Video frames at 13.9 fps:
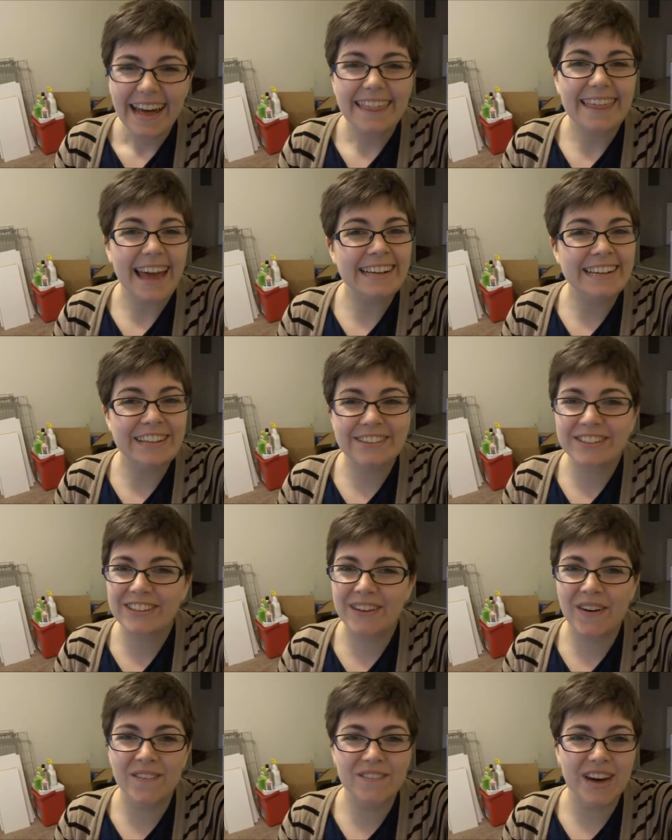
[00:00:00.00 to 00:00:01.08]
thank you
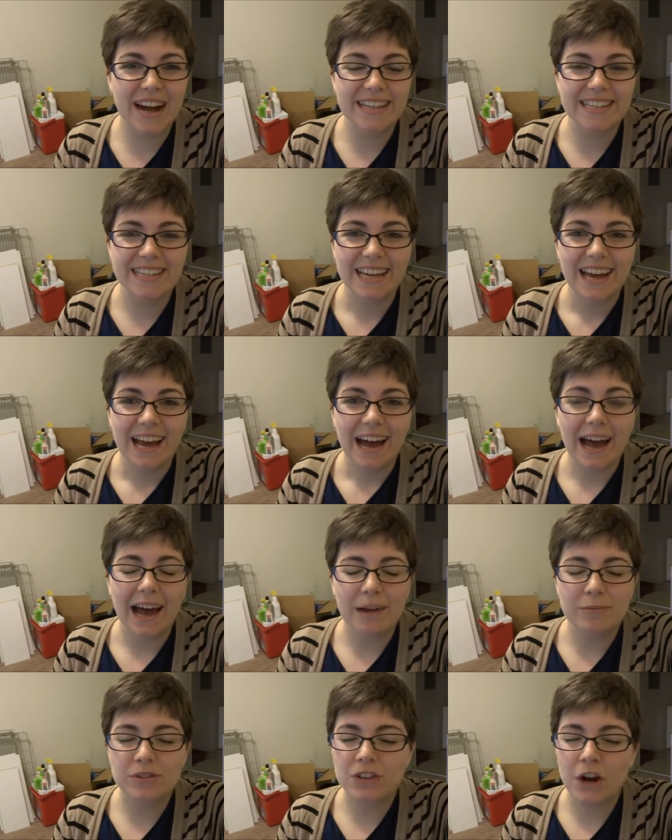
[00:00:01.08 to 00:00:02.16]
so much.
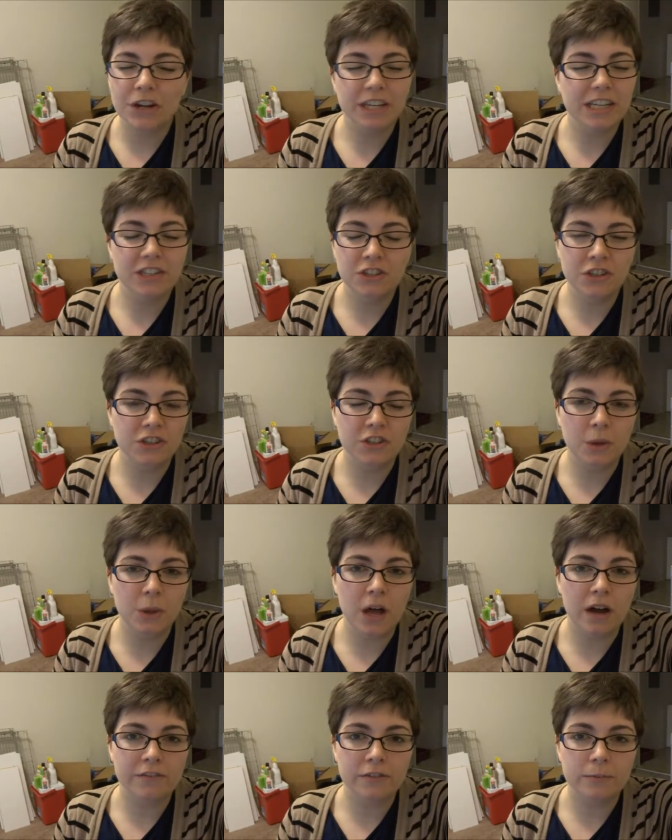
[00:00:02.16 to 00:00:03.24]
I'm sorry it took so
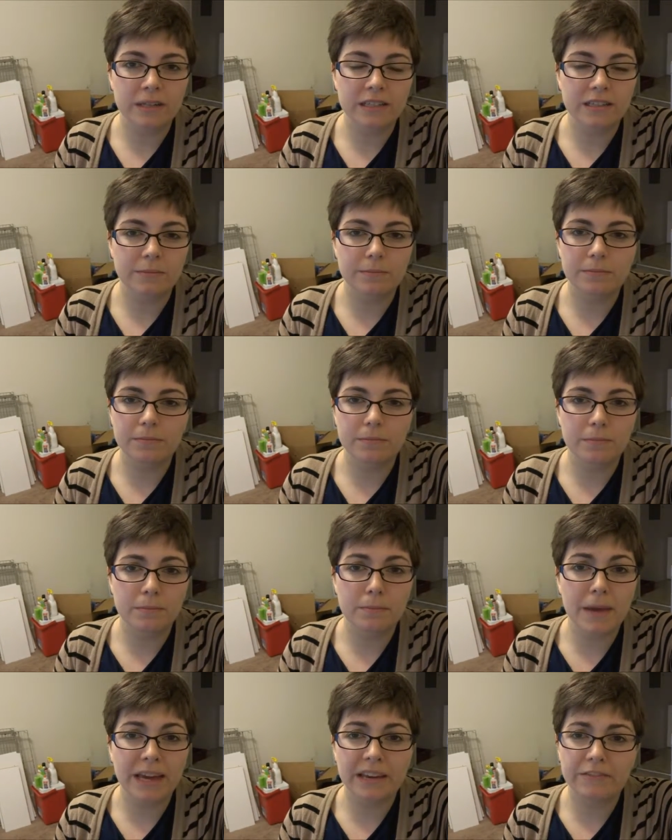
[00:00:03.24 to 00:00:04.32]
long for me to
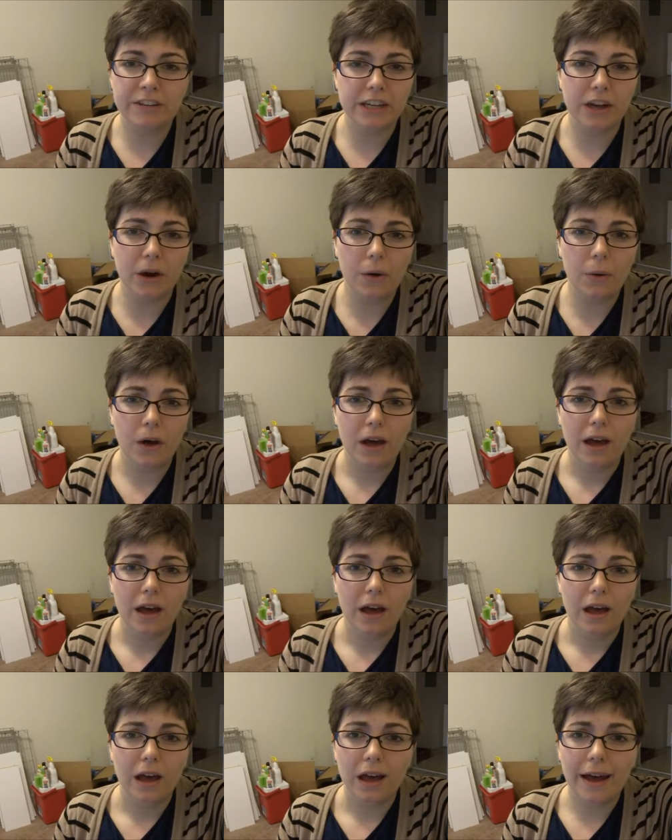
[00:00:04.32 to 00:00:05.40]
make a video.
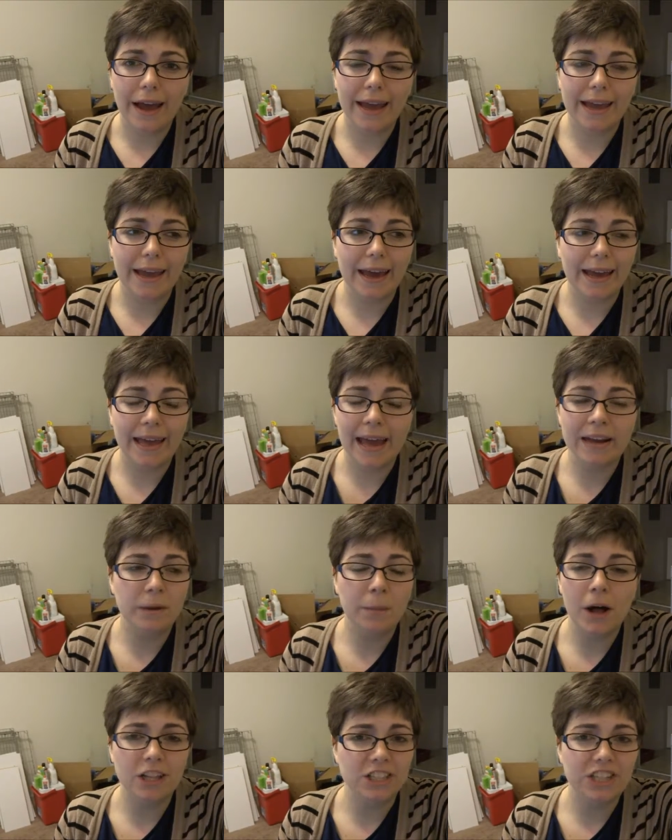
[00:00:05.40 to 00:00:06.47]
I, I
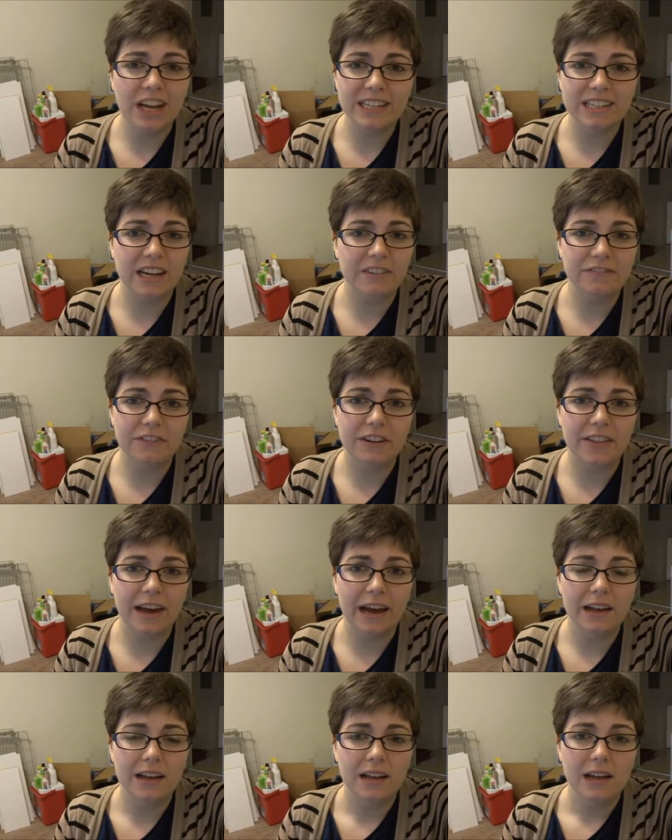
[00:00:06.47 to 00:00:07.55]
can't apologize enough for
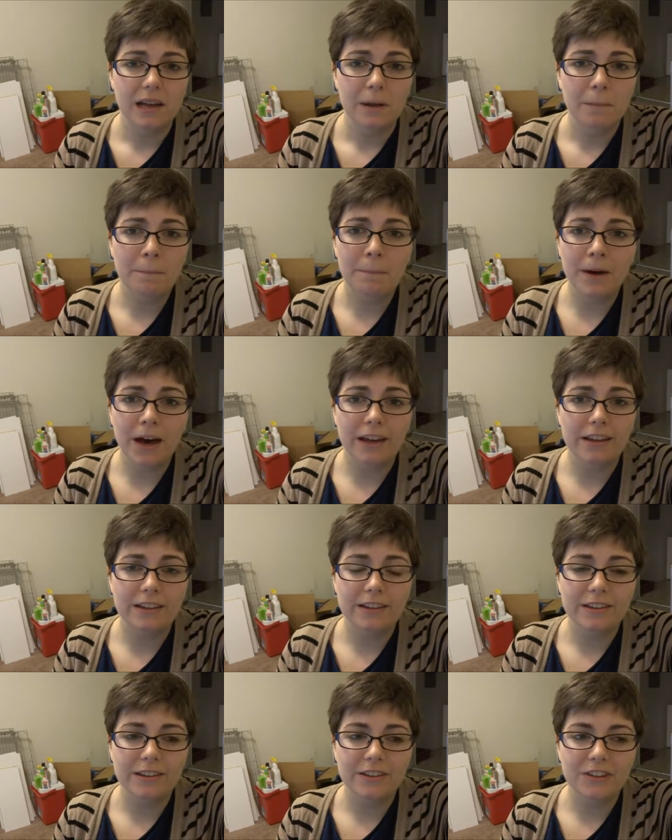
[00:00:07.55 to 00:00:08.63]
that,
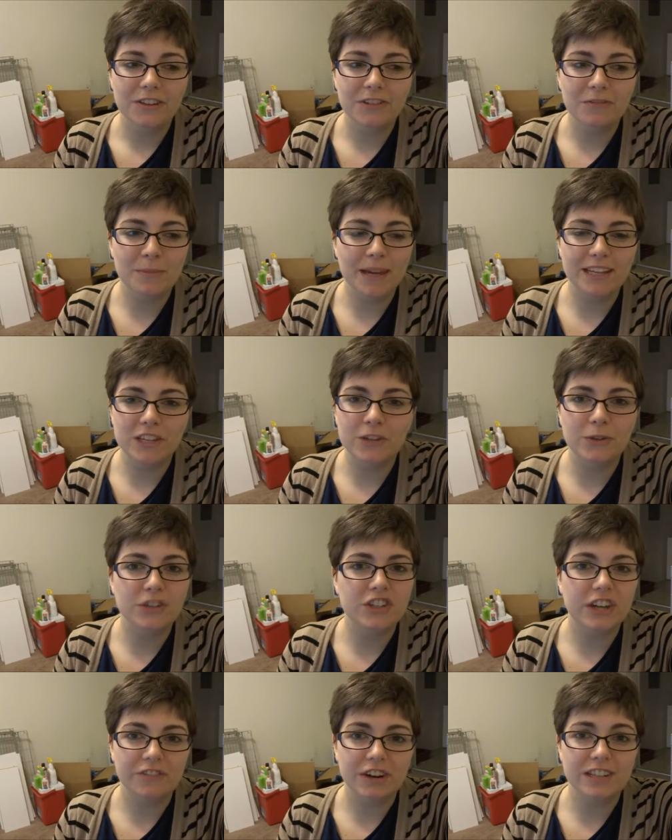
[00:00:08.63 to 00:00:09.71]
but you've made a
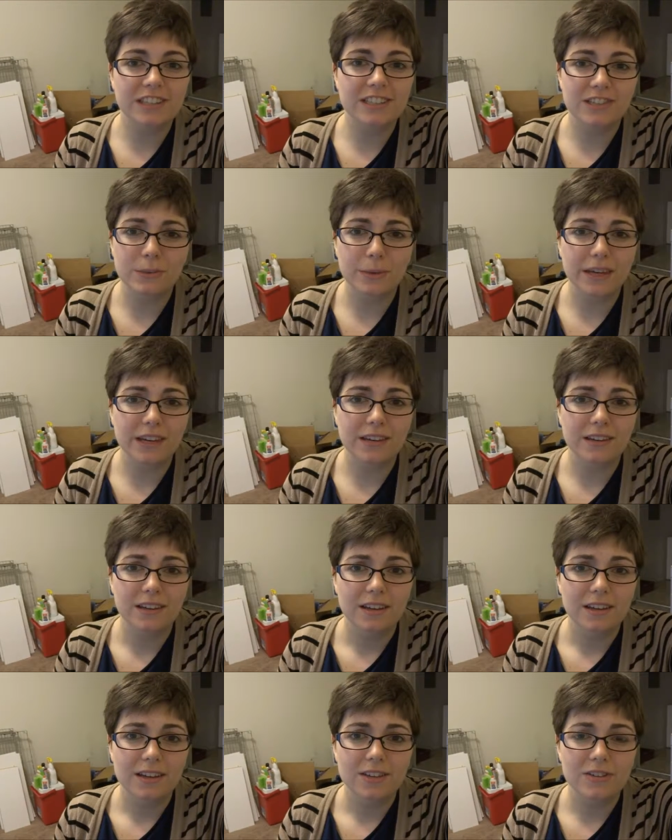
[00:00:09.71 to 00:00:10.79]
huge difference to me.
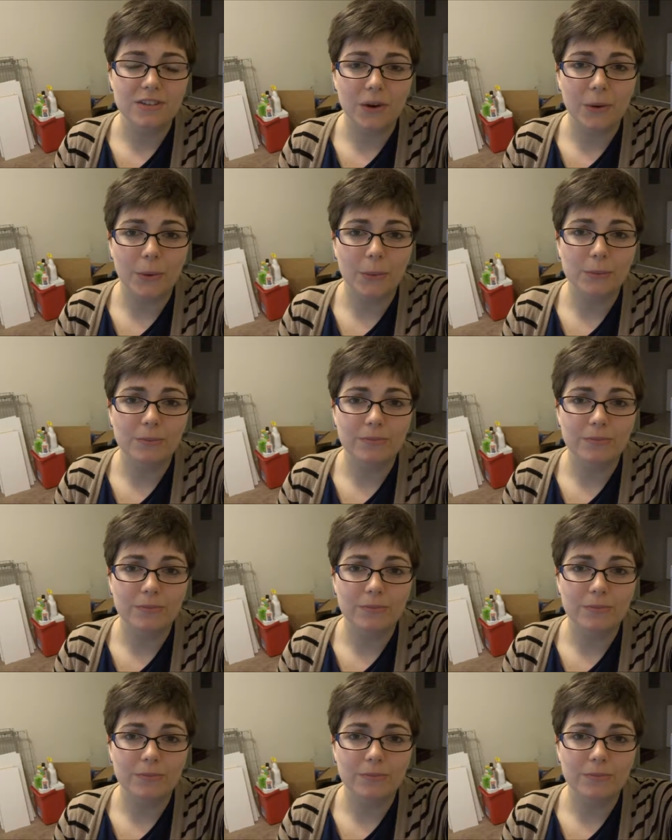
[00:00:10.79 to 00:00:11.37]
So